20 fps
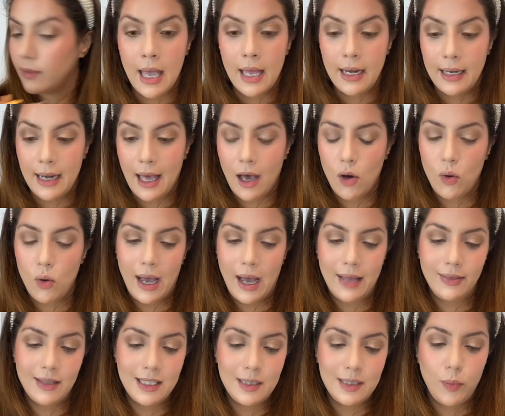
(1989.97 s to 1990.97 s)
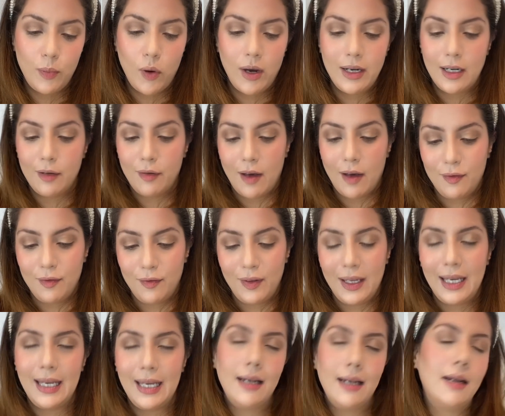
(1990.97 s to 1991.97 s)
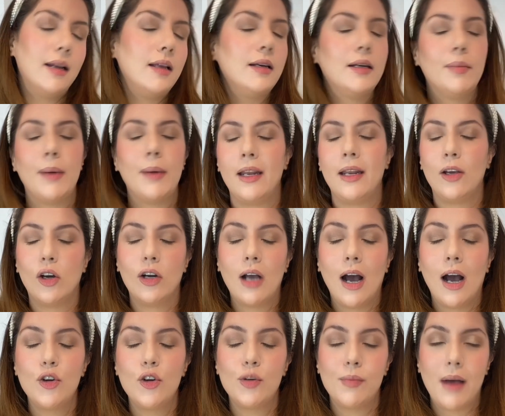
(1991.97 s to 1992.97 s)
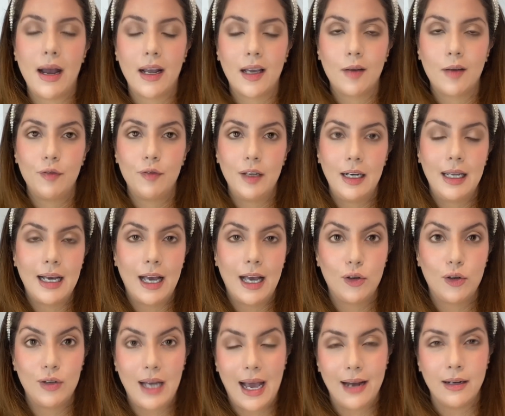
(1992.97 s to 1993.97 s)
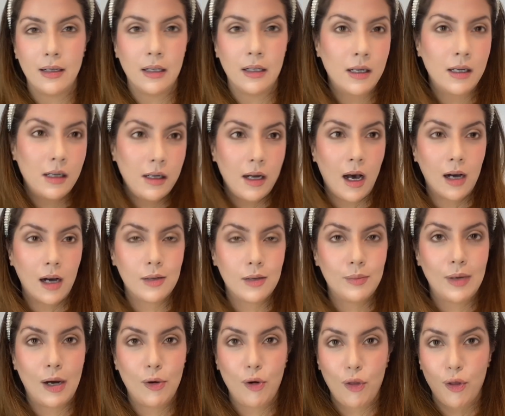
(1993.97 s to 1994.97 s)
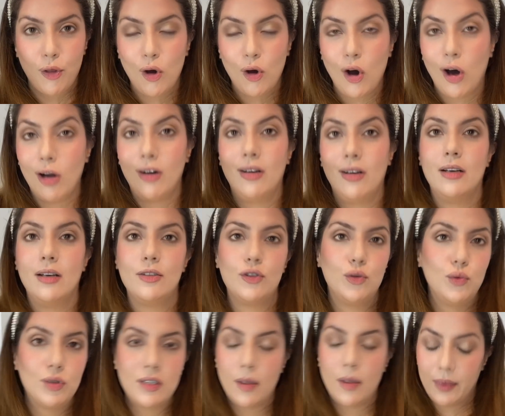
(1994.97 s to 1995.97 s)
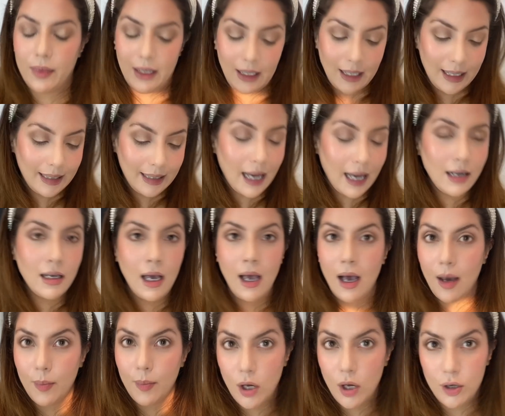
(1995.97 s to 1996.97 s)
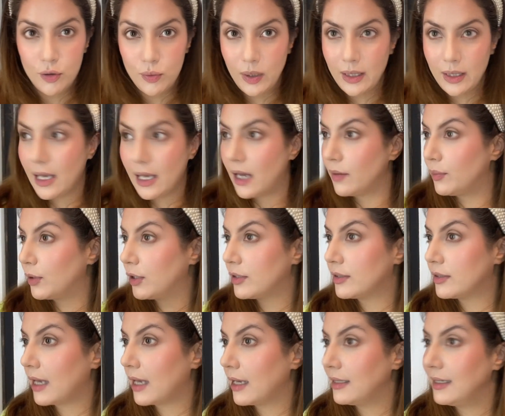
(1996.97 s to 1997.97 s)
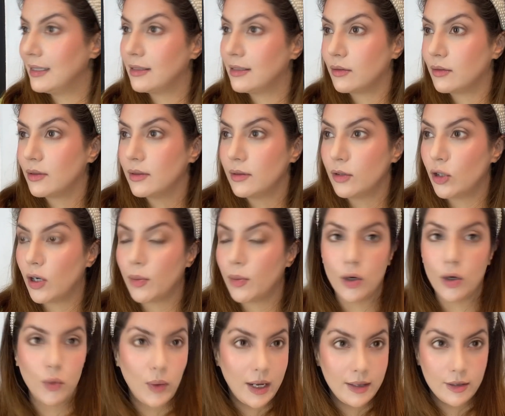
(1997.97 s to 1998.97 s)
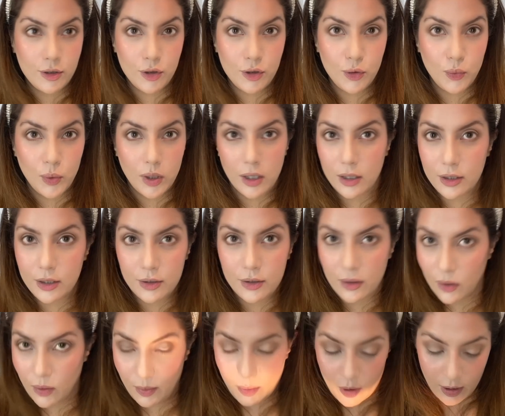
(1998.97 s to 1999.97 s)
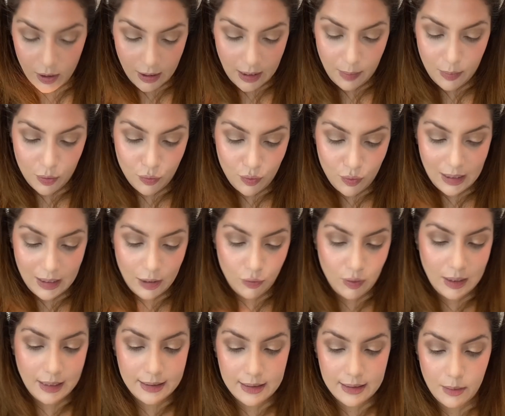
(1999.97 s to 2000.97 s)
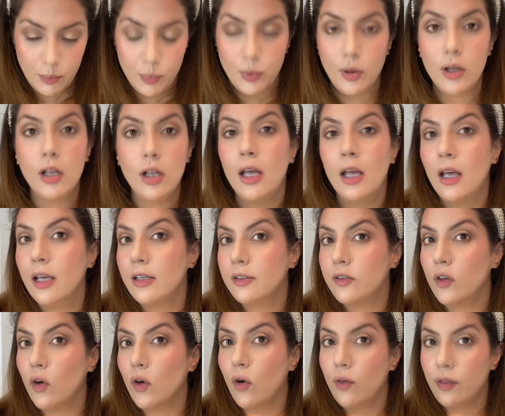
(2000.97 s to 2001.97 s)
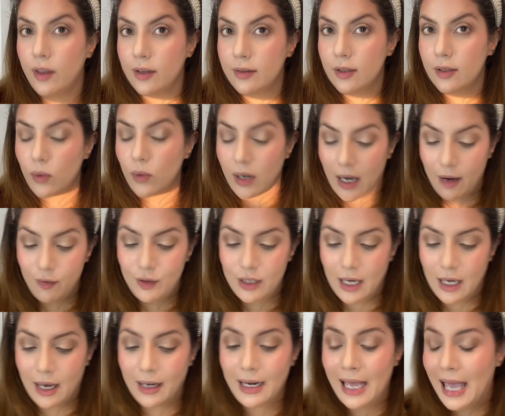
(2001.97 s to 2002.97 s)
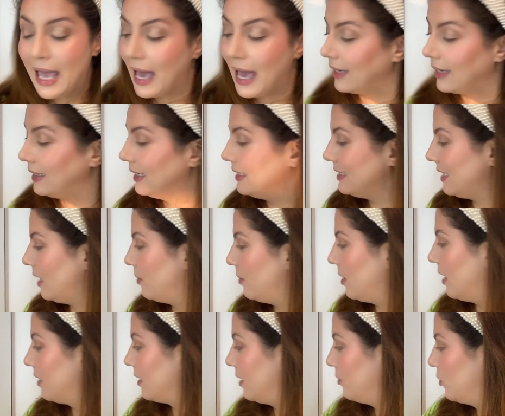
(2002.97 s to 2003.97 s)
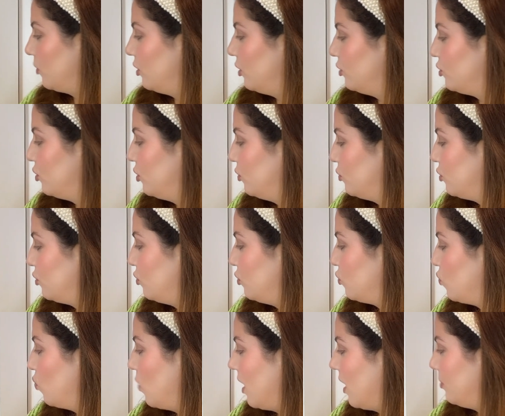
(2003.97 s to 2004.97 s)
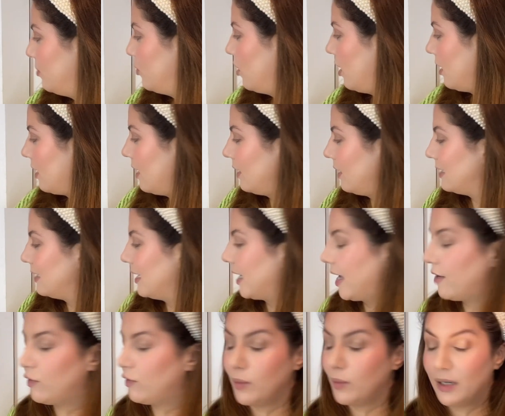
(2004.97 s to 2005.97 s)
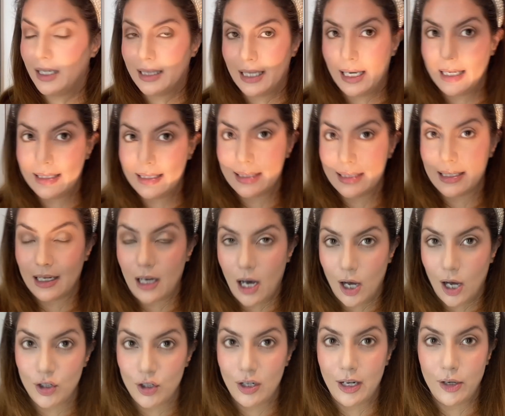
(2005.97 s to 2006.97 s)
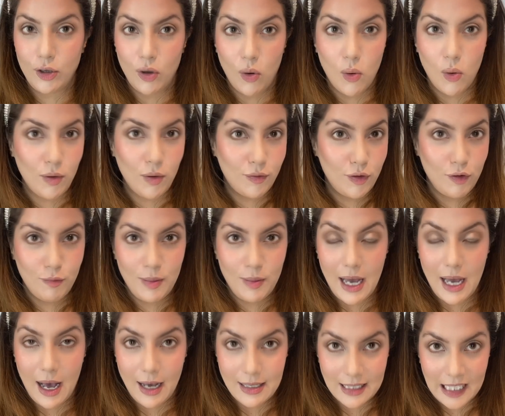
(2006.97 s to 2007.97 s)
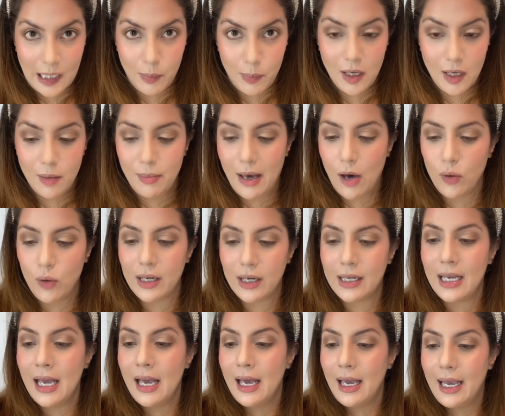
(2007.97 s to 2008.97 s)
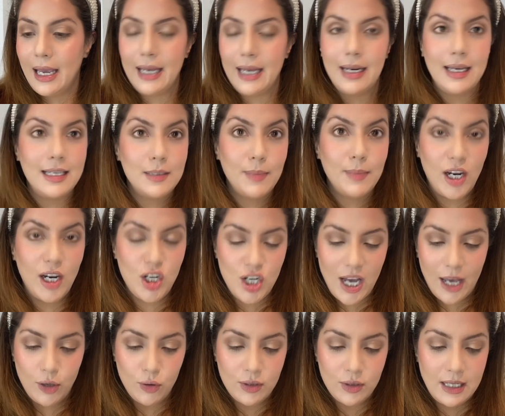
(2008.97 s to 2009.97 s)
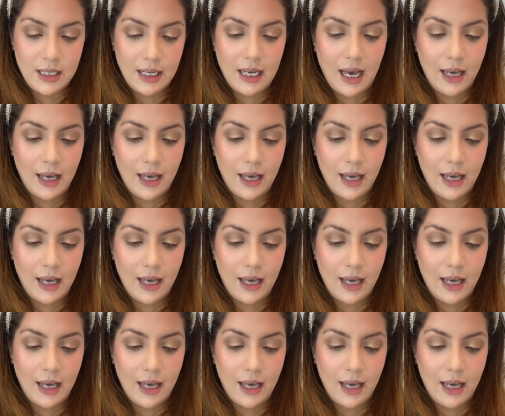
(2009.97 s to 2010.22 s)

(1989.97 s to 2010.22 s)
Now at this point, if I feel, depending on how dramatic I'm feeling, I could add a little darker brown on the corners, do something like that. I'm not doing that because it's, you know, I'm going to wear this to work, so I'm going to keep it really simple. So this is what I've done, and iske baad I'm going to introduce you to one product that everybody thinks is a kajal, and all of you have been asking me about it. It is my shadow stick.